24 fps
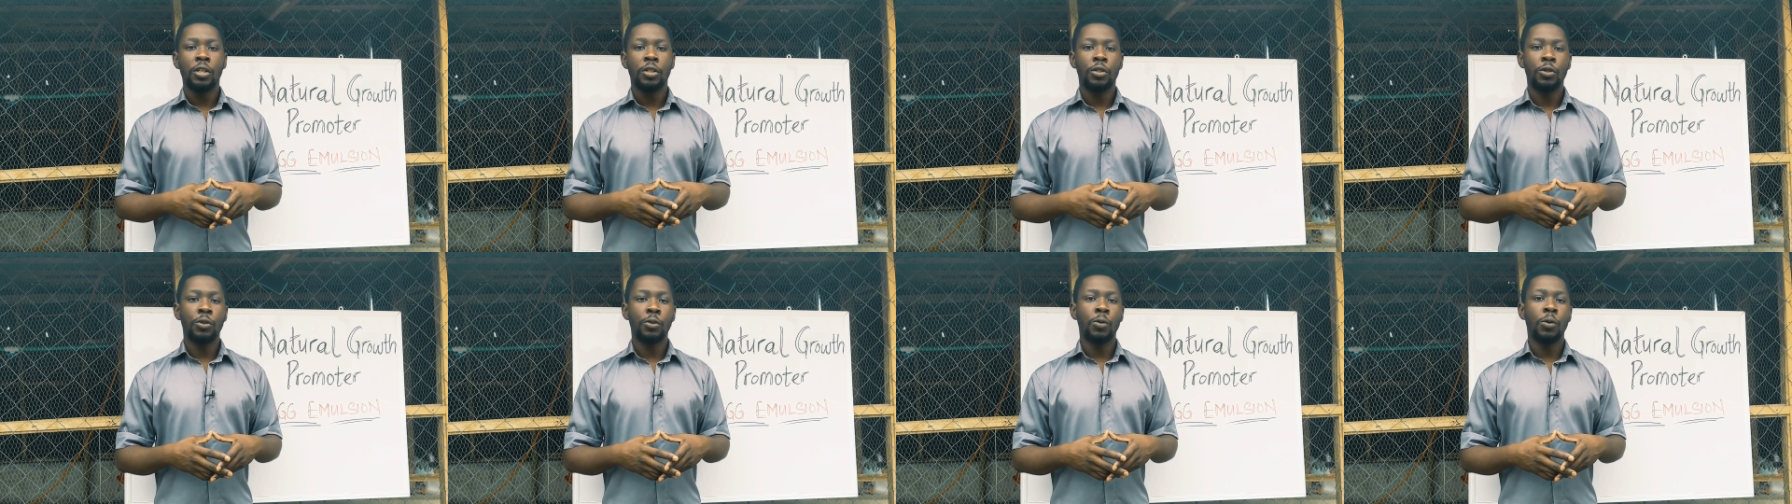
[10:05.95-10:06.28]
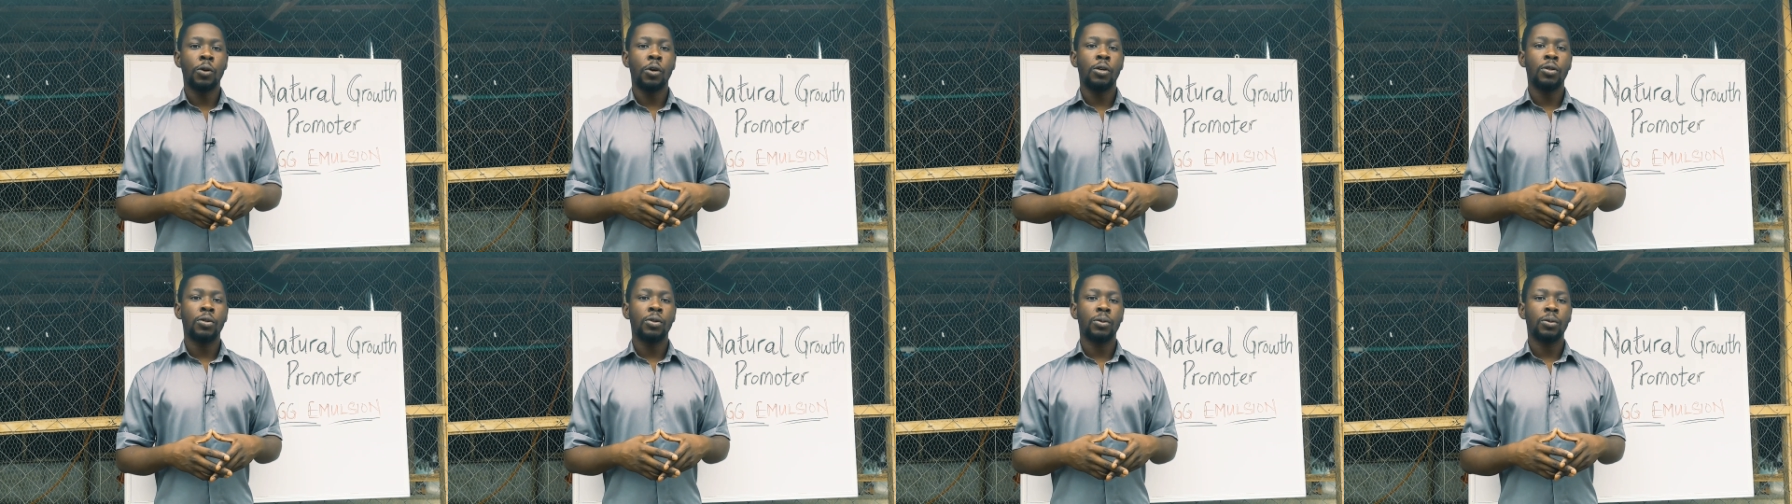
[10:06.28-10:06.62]
You
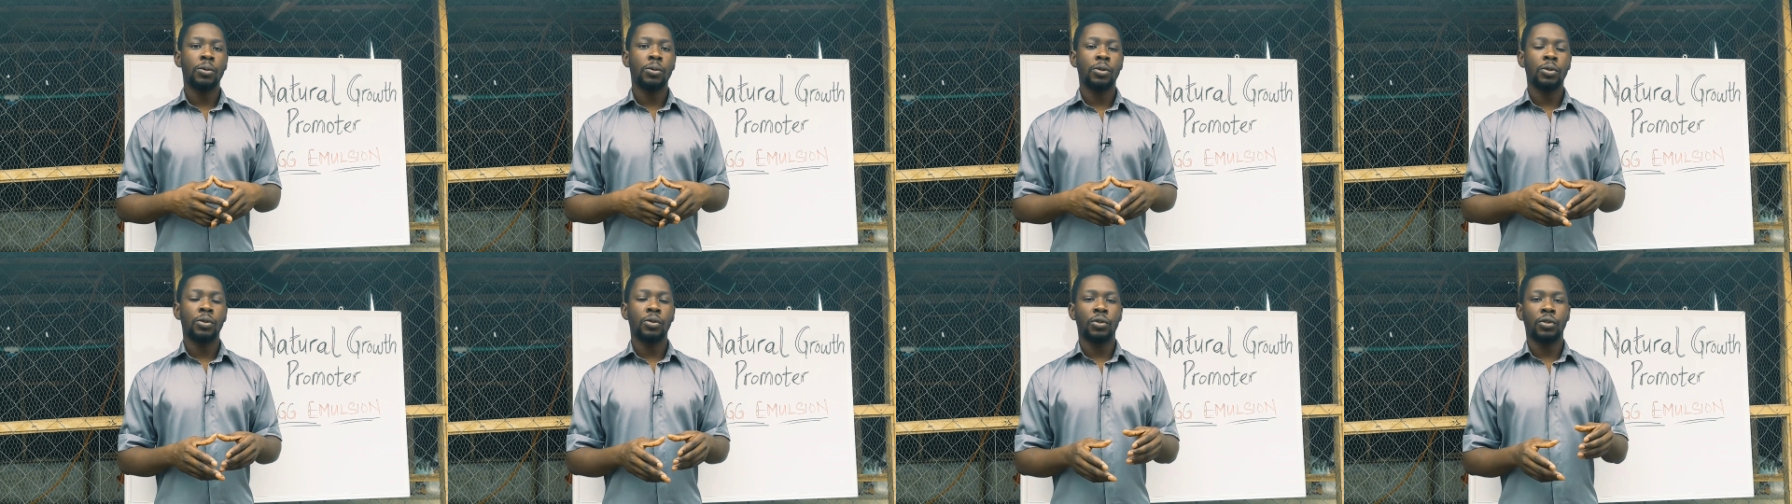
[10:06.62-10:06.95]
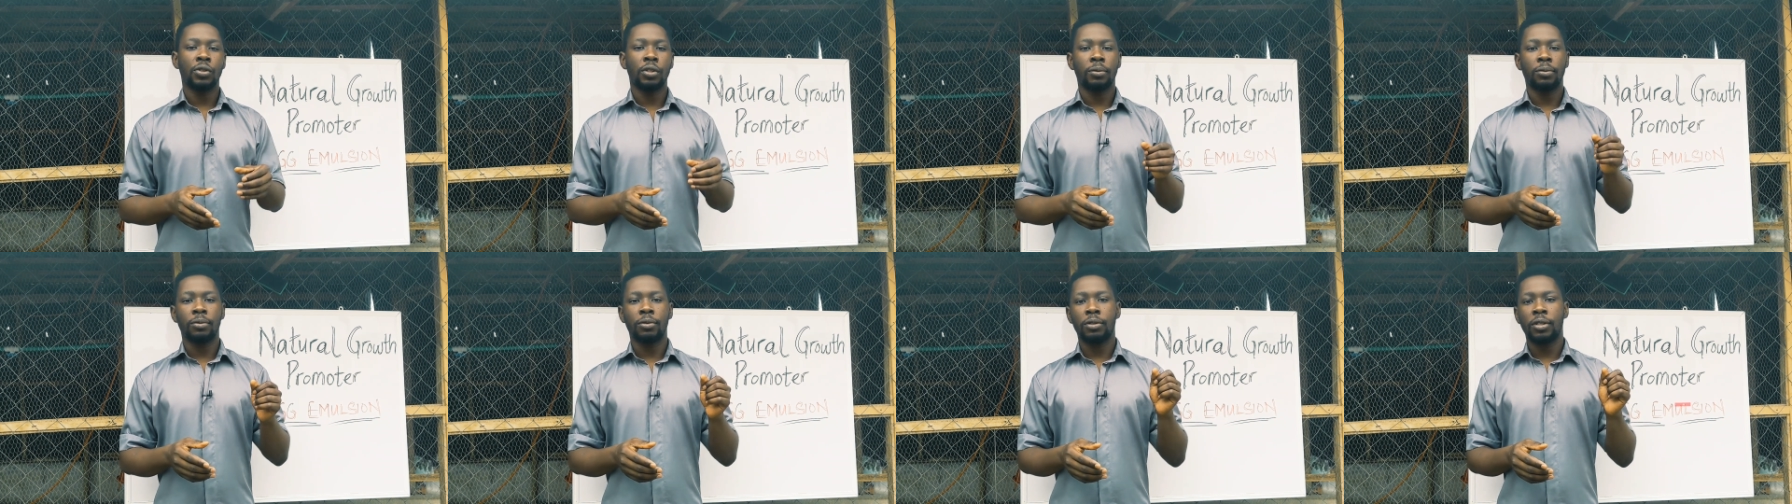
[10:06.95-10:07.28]
also want to
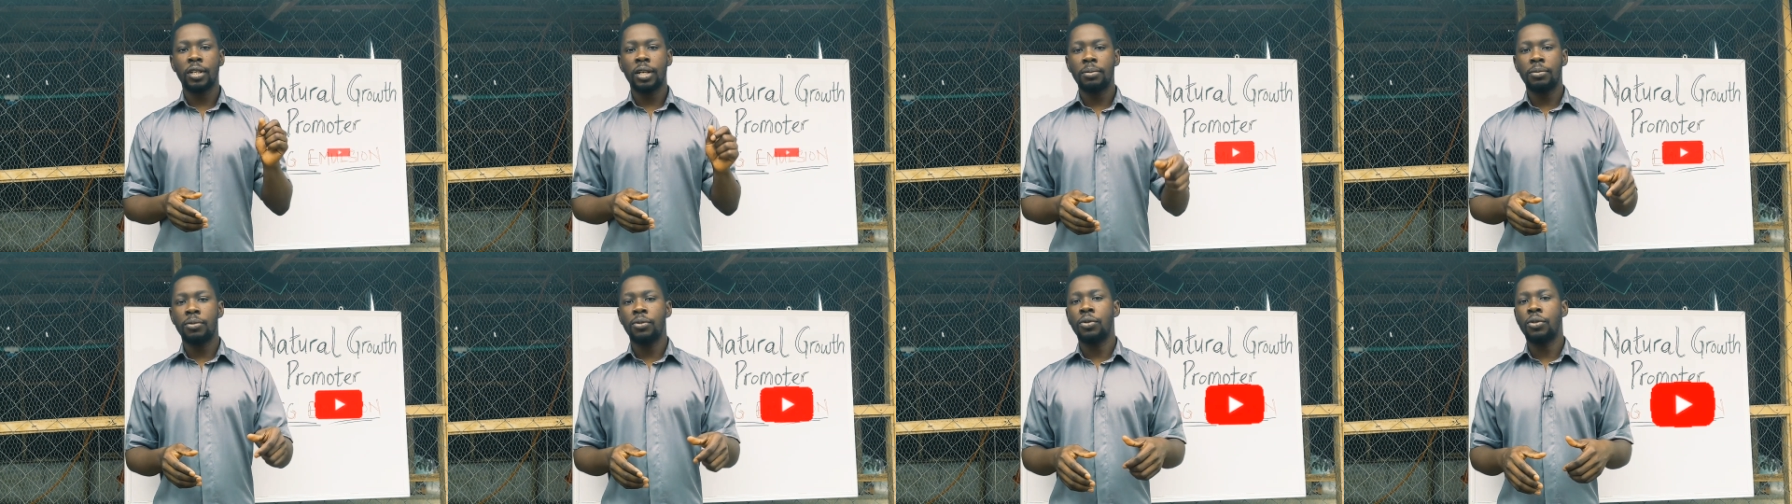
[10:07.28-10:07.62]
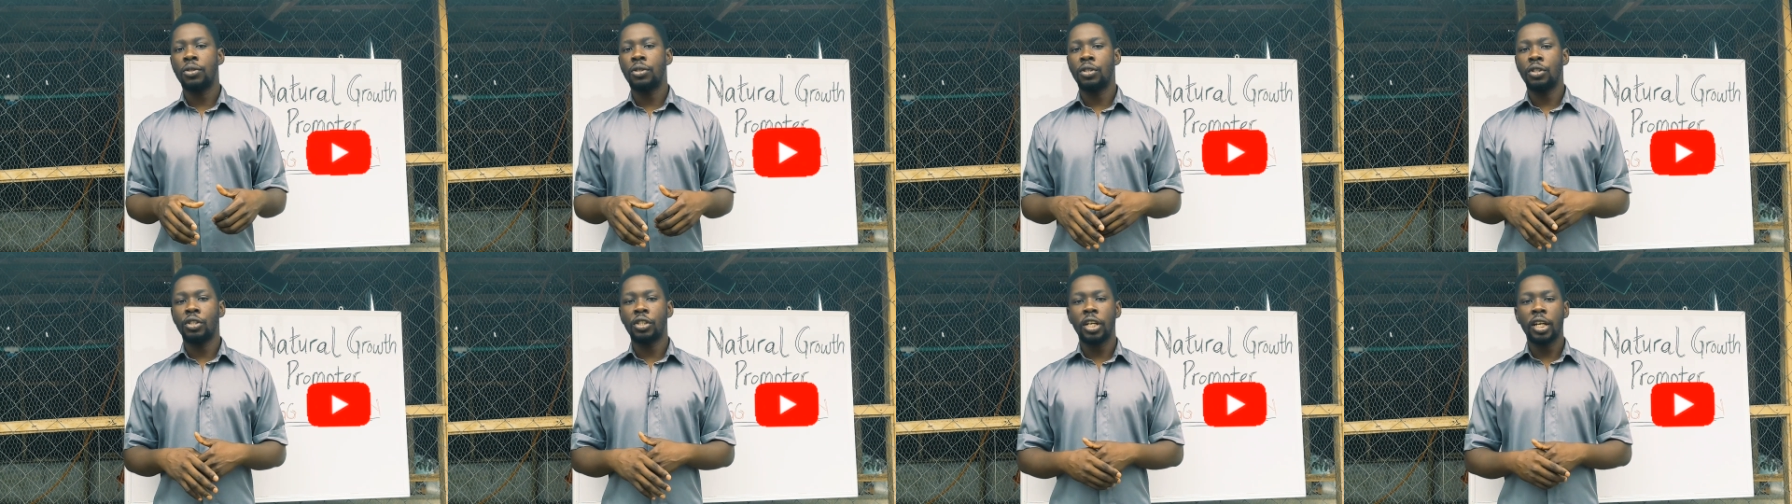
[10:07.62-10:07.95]
subscribe to
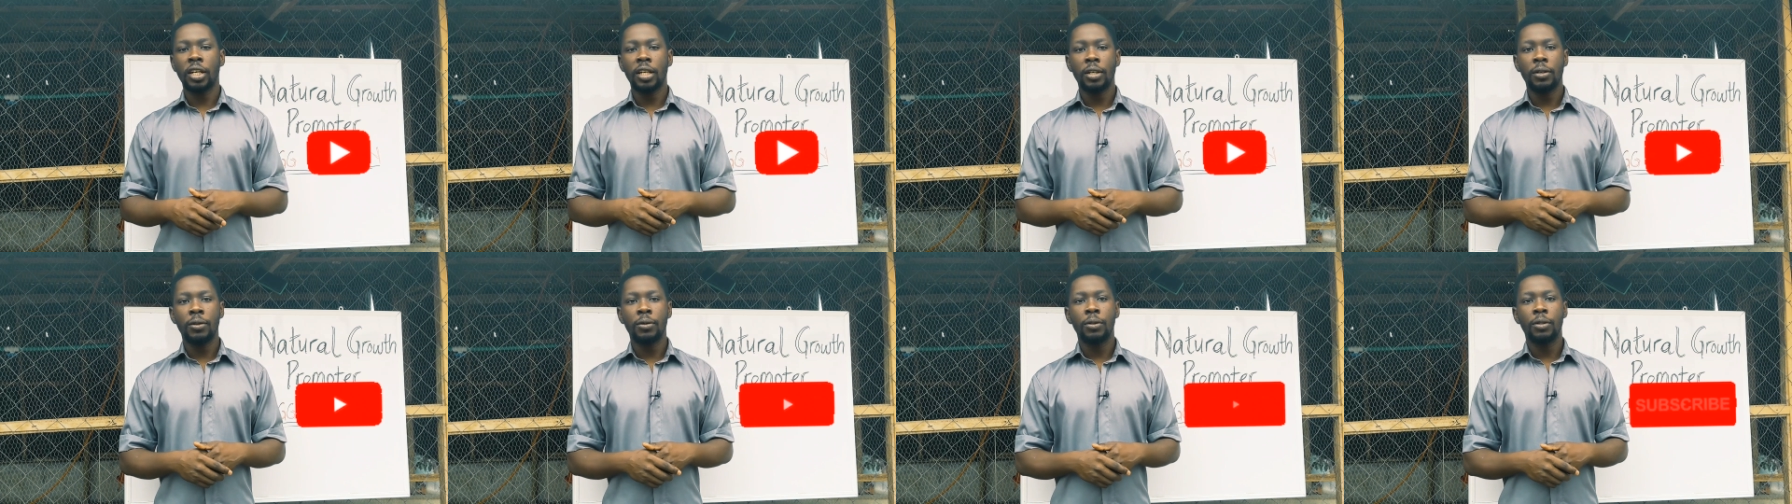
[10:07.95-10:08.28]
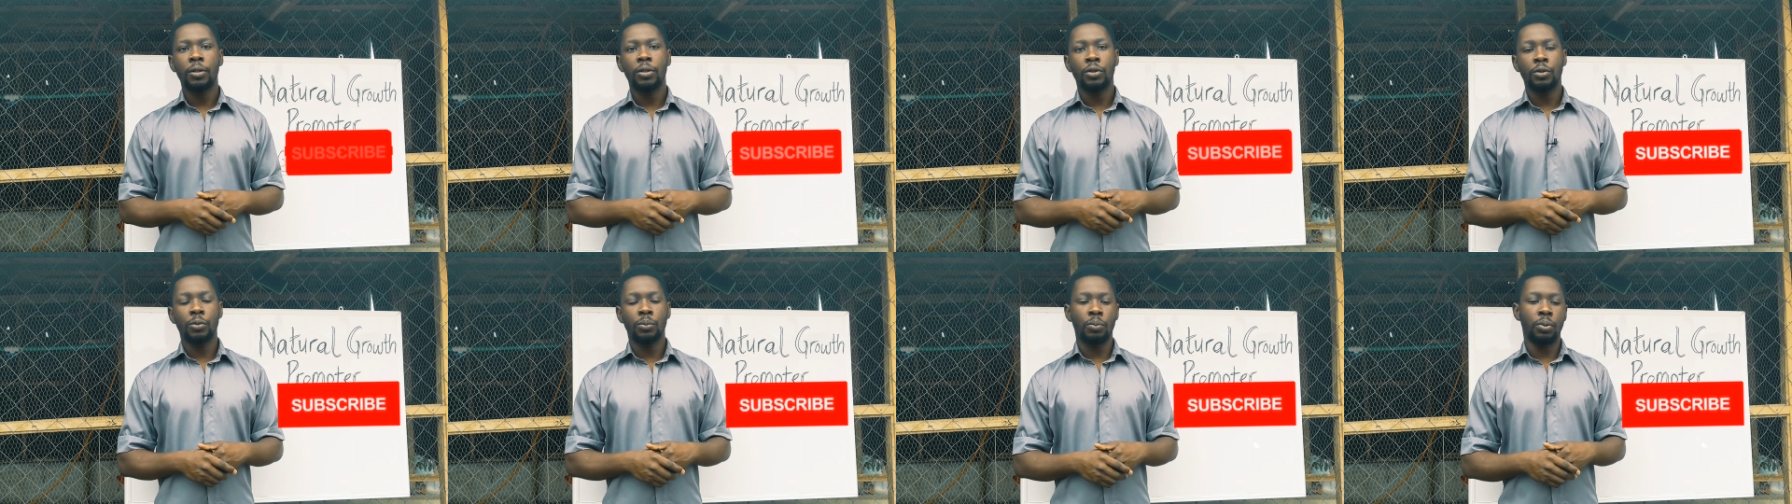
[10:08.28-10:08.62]
the channel
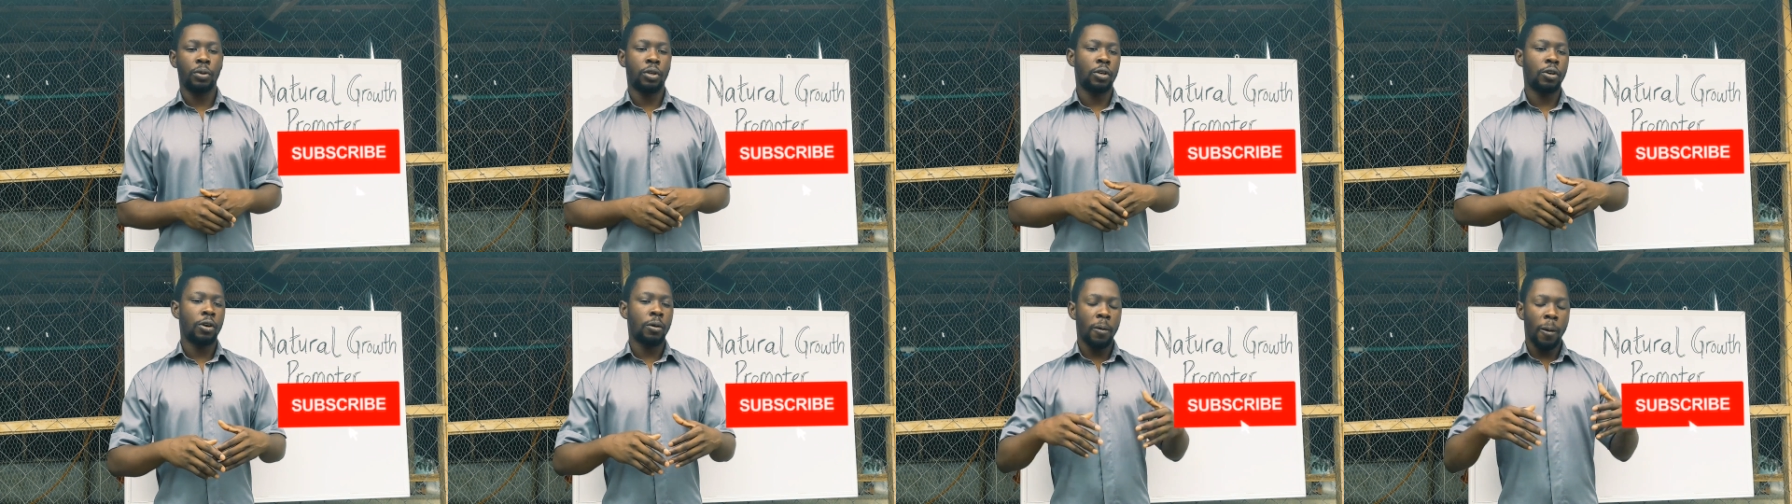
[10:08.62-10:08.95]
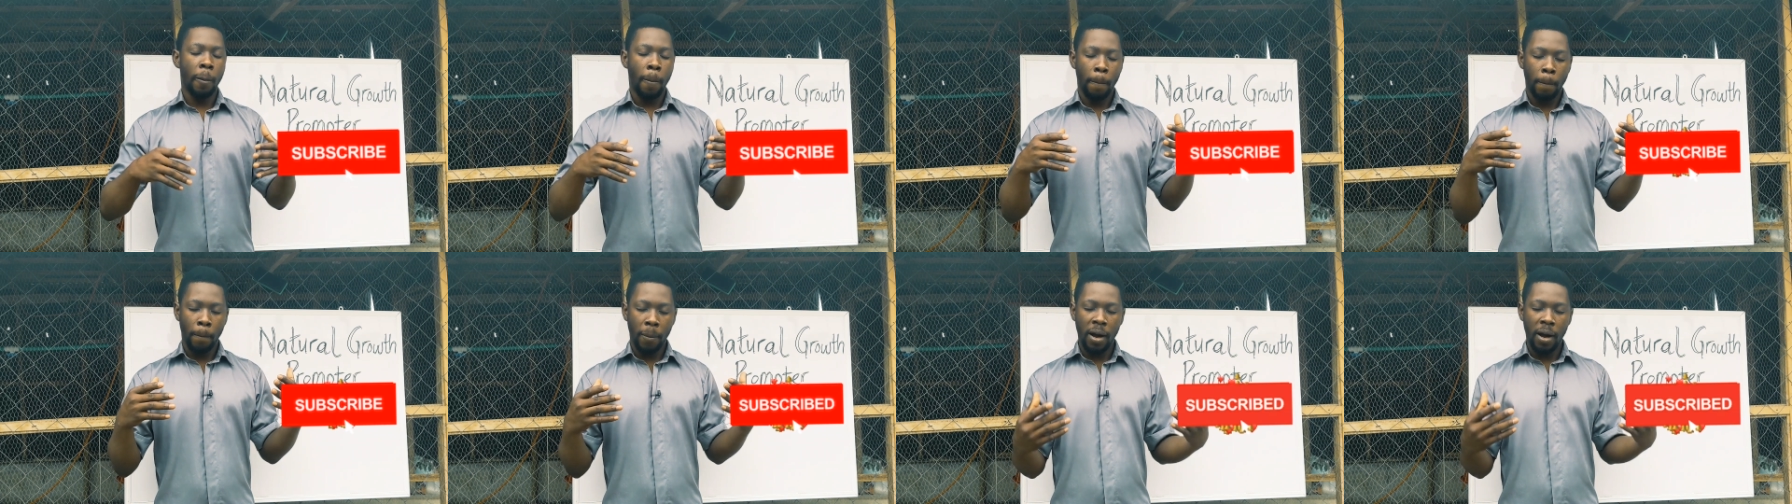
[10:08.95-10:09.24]
to become a